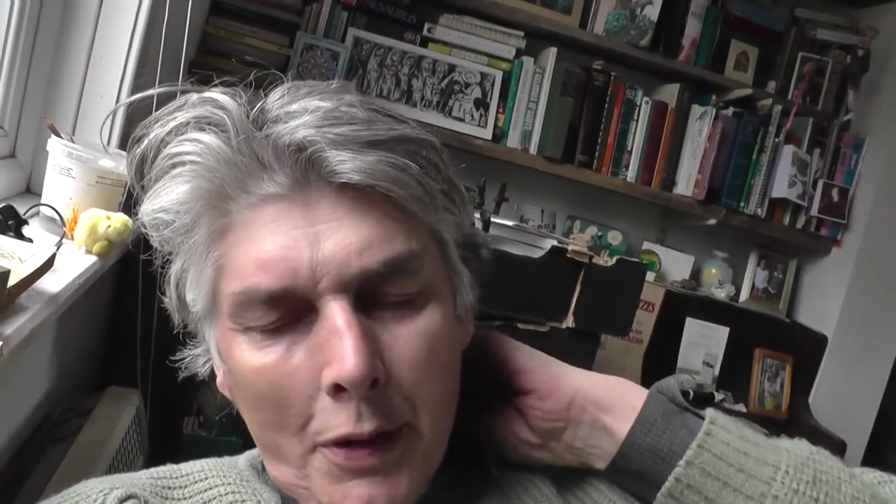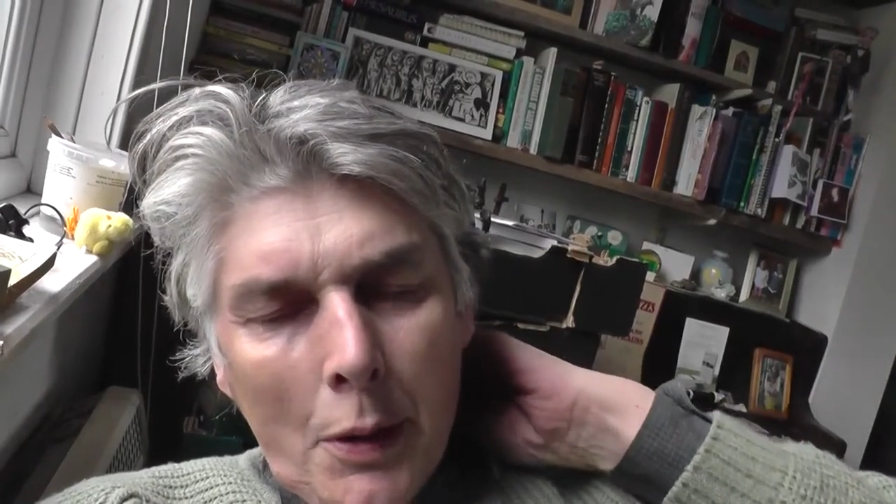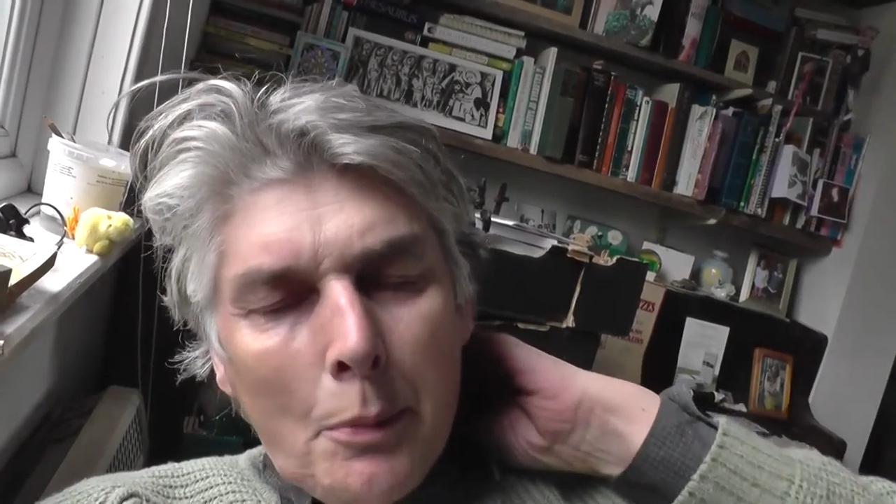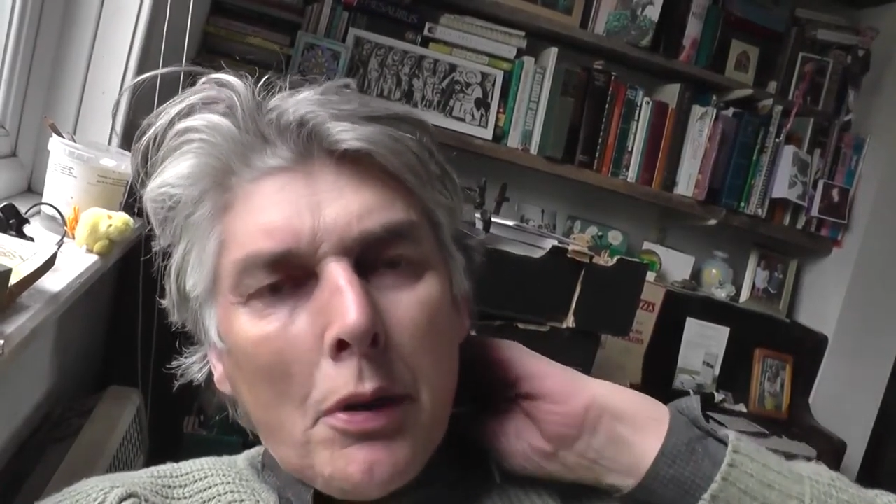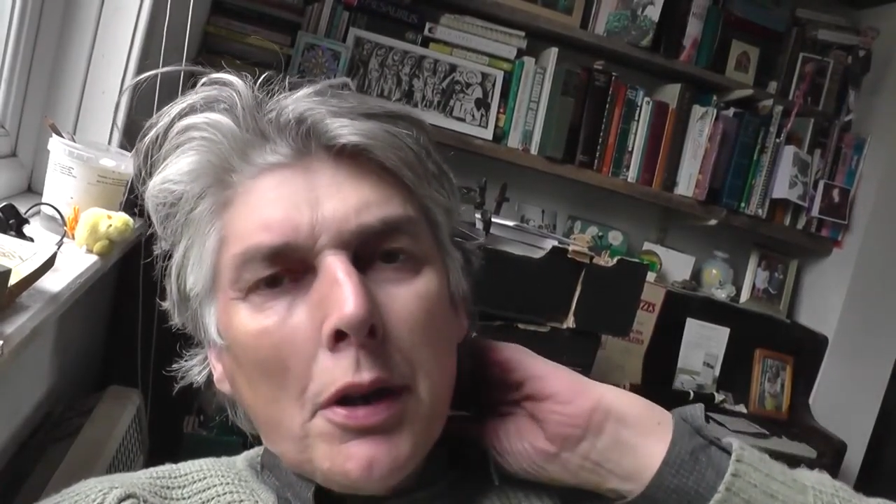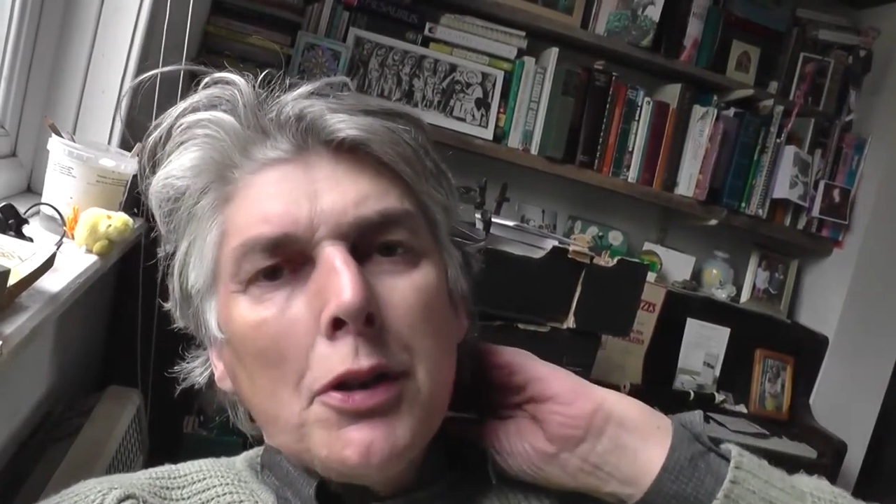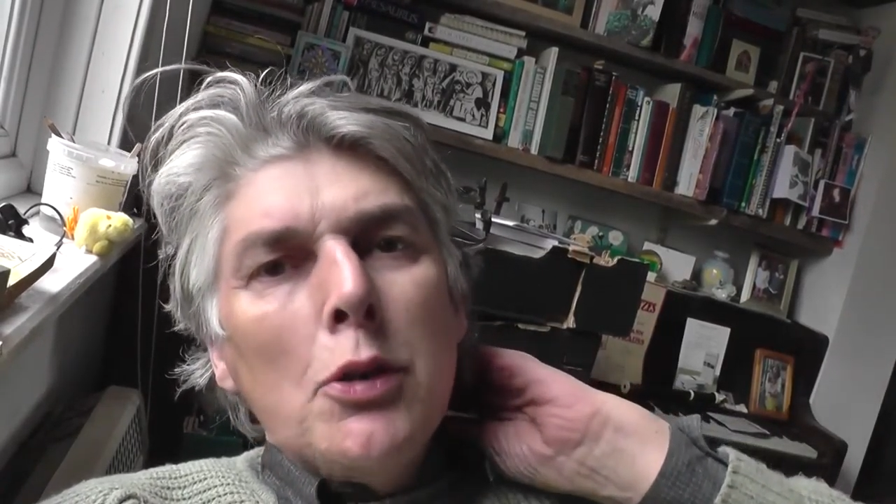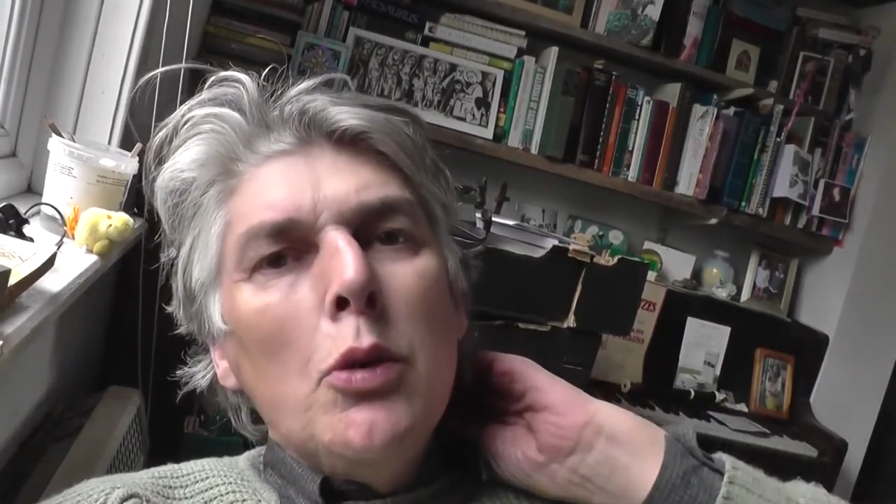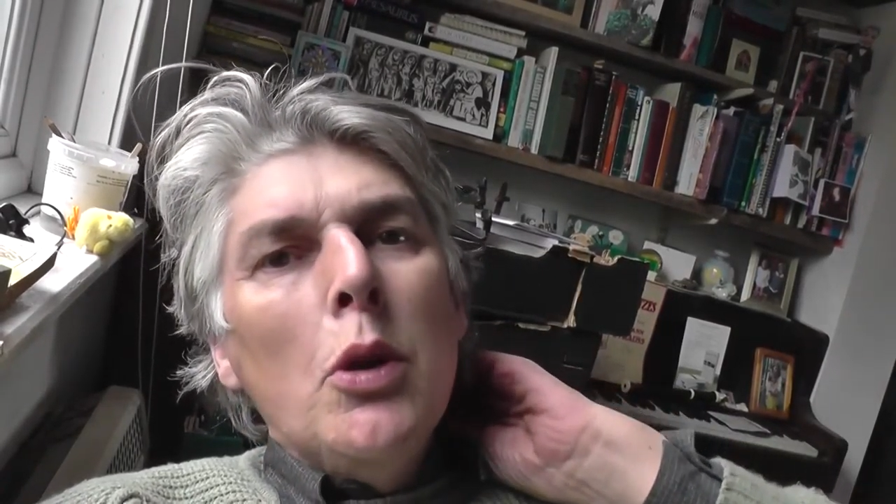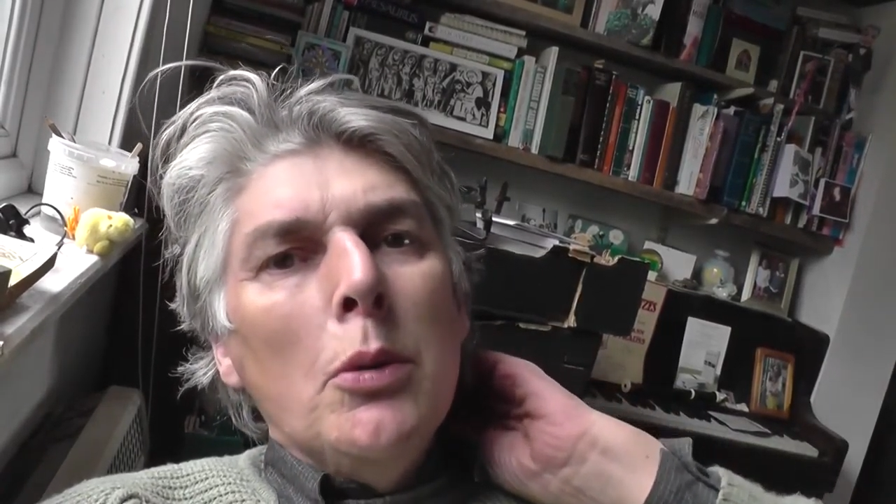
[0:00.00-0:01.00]
the
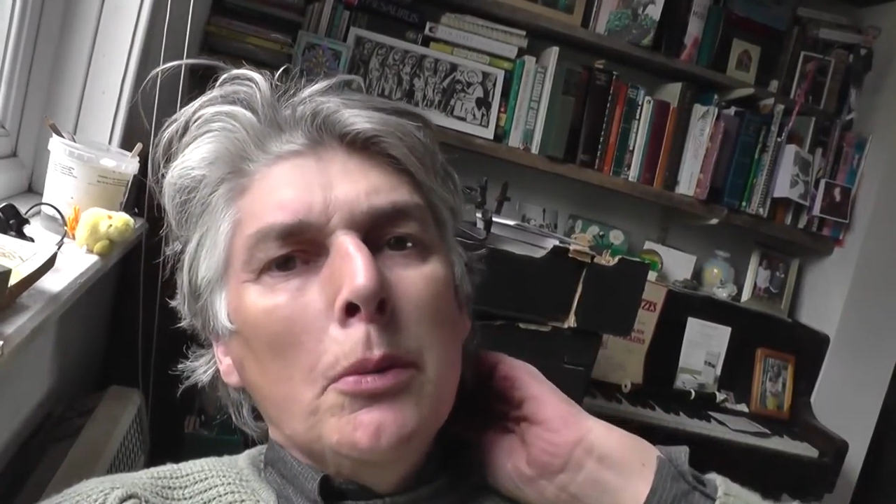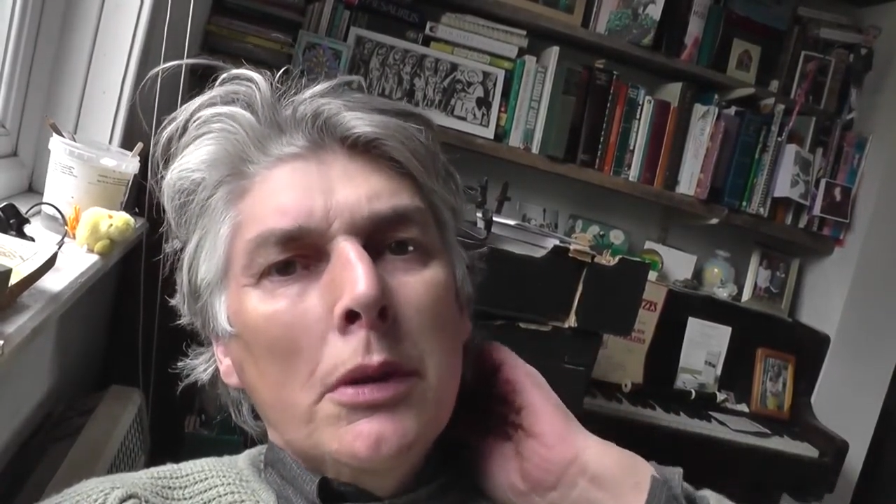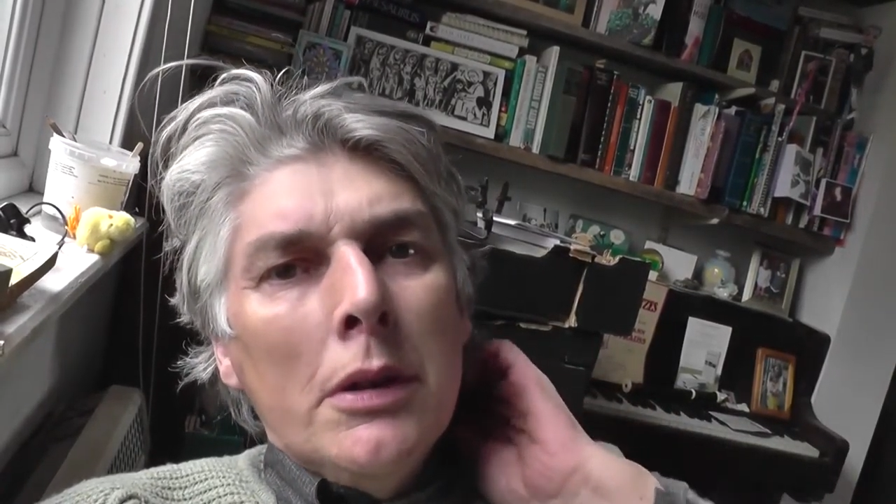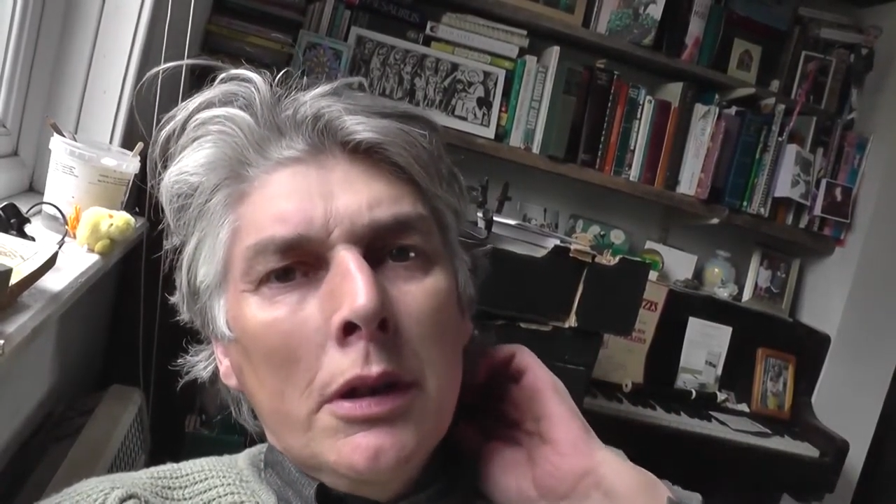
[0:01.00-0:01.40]
bridegroom,